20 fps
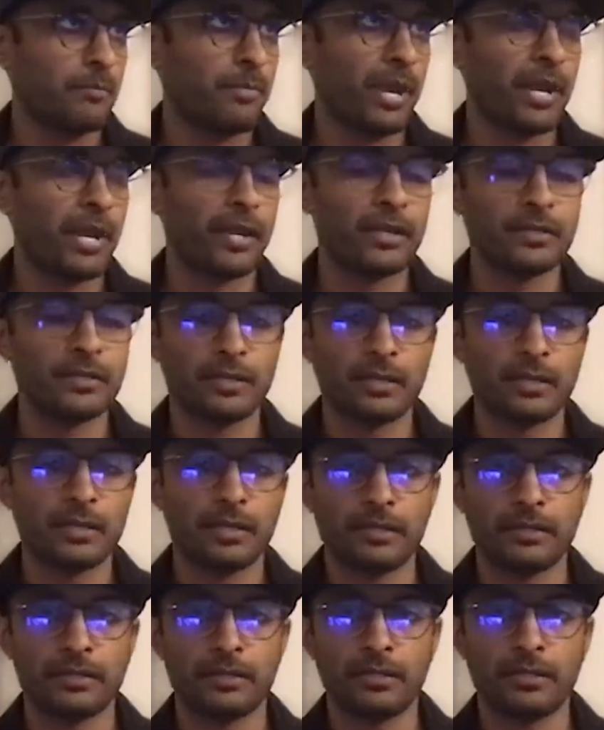pain
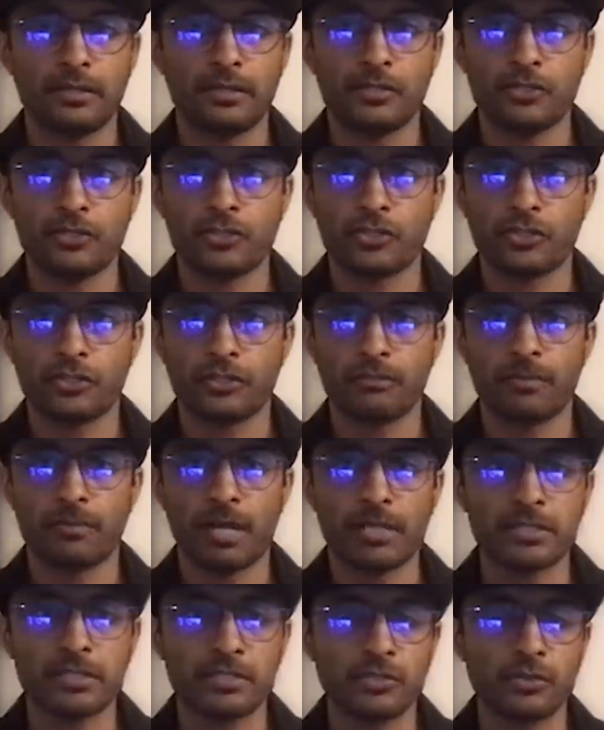in the initial
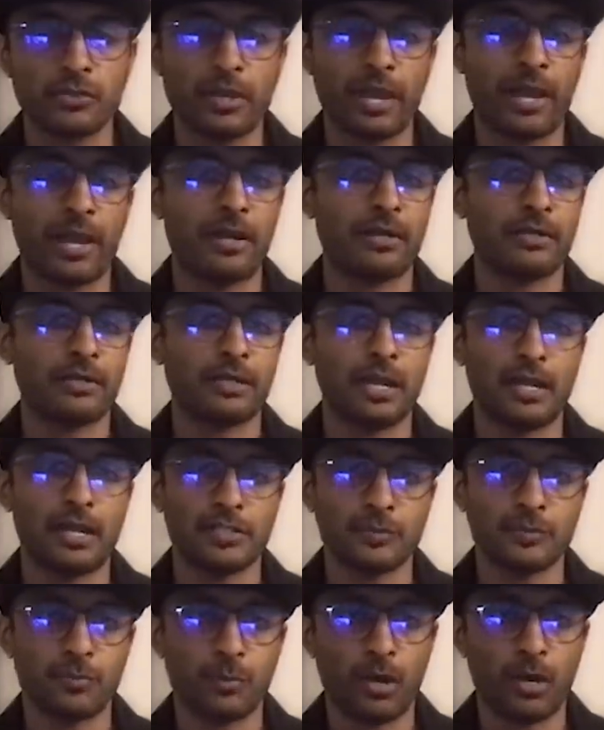months. You can't
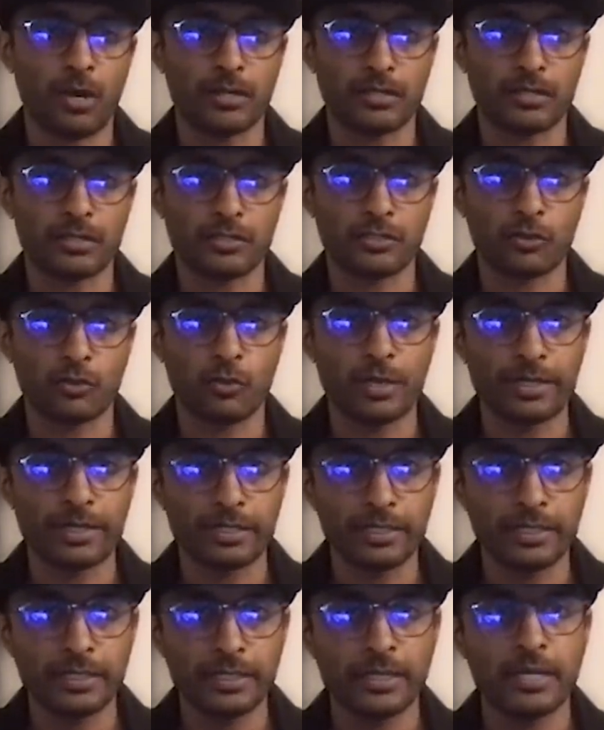launch products
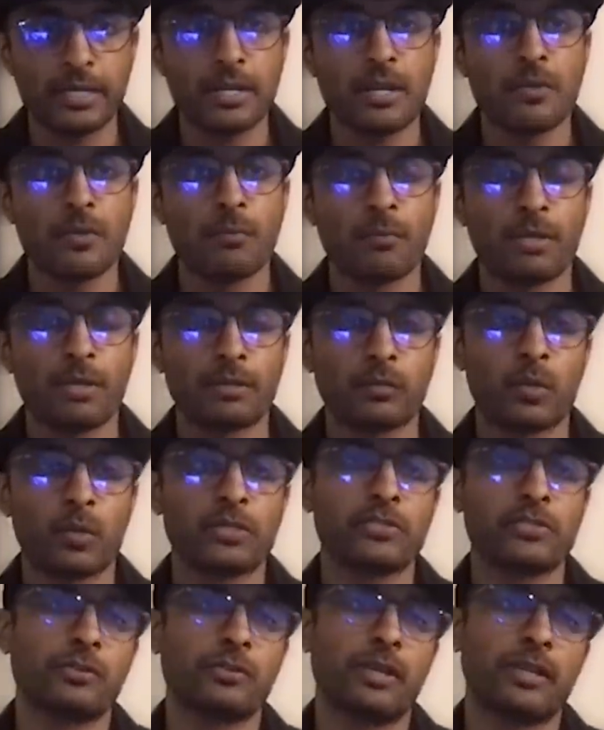quickly. But
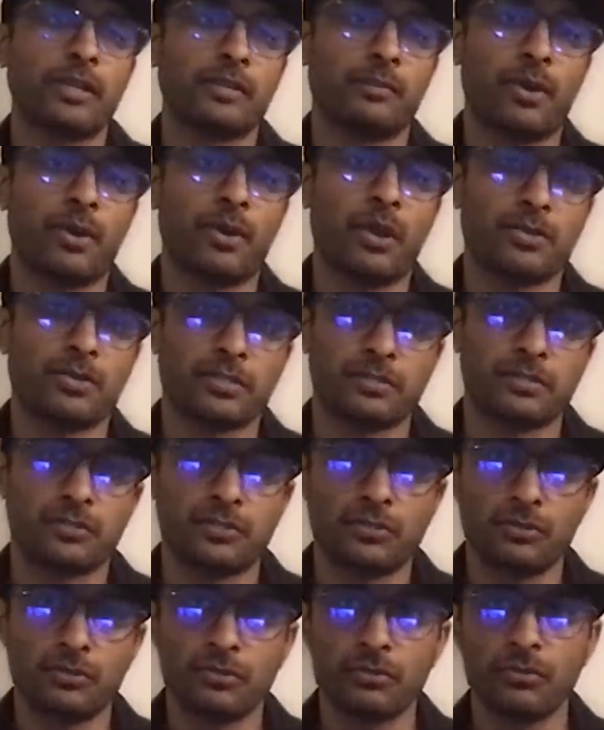once you get the
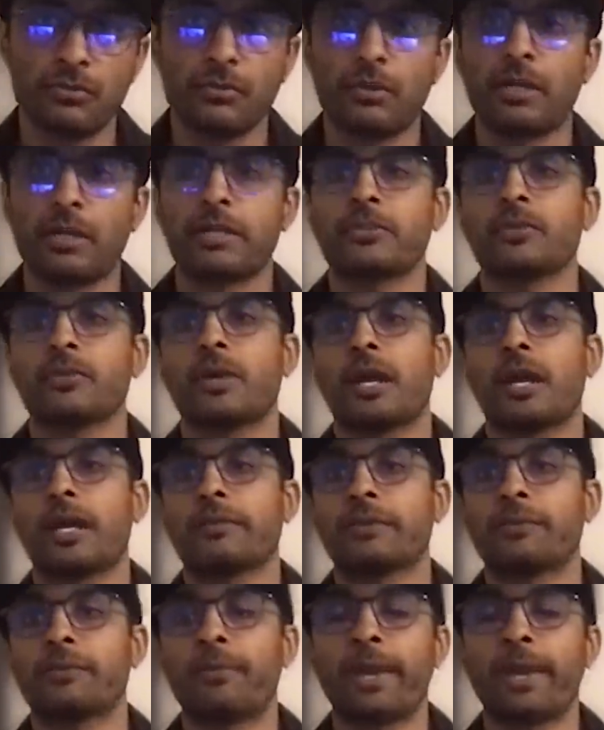process through and you have a